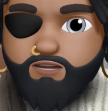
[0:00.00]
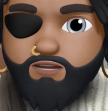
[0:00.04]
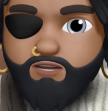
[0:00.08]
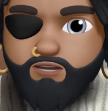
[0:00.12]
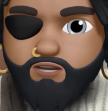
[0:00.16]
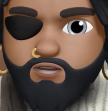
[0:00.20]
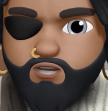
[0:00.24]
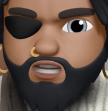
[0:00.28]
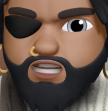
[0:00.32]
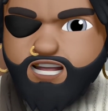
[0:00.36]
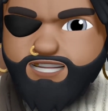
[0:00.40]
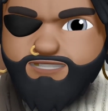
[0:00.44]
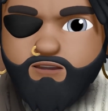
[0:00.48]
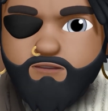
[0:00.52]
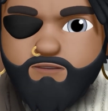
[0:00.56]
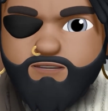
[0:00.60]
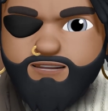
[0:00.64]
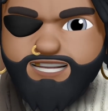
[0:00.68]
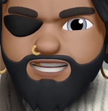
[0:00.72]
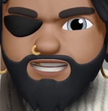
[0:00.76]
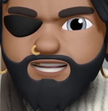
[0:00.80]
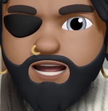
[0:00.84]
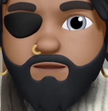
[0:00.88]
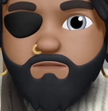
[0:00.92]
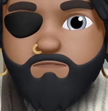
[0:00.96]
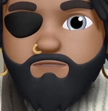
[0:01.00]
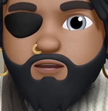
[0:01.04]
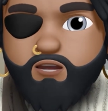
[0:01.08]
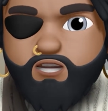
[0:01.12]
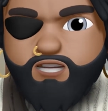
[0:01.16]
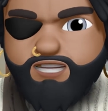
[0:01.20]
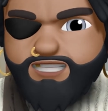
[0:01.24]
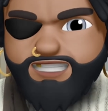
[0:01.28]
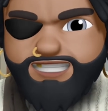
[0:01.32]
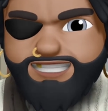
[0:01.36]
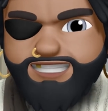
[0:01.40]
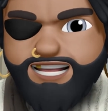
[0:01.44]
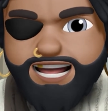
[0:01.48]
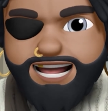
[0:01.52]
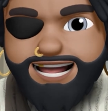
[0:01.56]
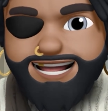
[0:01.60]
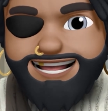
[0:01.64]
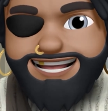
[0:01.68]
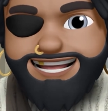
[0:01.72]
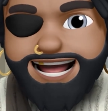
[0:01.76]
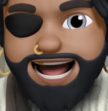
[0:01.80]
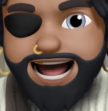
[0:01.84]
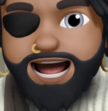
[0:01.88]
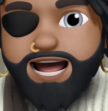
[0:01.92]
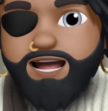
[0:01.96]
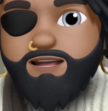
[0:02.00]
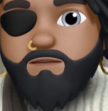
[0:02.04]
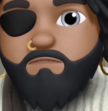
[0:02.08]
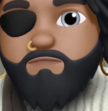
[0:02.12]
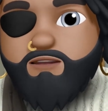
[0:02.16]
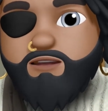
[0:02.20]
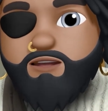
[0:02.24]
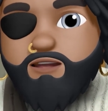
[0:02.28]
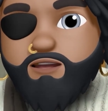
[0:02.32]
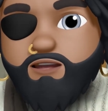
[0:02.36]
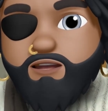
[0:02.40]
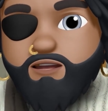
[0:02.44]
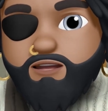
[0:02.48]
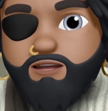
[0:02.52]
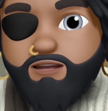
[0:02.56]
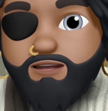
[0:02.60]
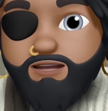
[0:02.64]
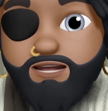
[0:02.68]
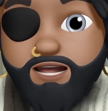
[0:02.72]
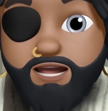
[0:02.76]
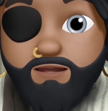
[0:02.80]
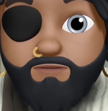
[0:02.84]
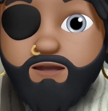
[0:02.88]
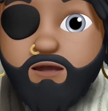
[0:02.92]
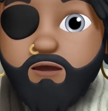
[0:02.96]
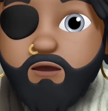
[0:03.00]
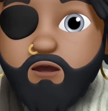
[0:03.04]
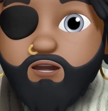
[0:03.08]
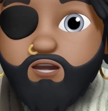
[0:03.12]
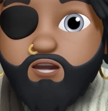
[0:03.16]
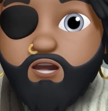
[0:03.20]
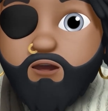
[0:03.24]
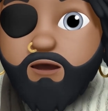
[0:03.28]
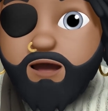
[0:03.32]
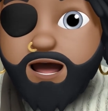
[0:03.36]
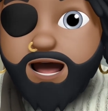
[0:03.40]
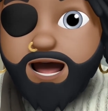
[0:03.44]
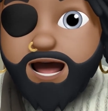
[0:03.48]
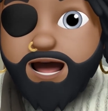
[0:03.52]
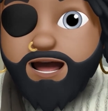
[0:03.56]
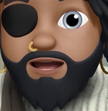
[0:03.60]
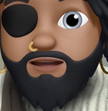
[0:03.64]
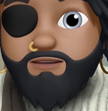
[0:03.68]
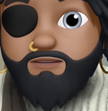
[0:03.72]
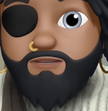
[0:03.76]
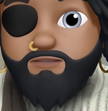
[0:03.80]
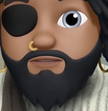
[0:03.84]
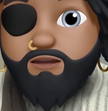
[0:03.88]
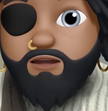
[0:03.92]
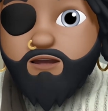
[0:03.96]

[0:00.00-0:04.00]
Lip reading: Shiver me timbers, this is not a game. Give me what you have.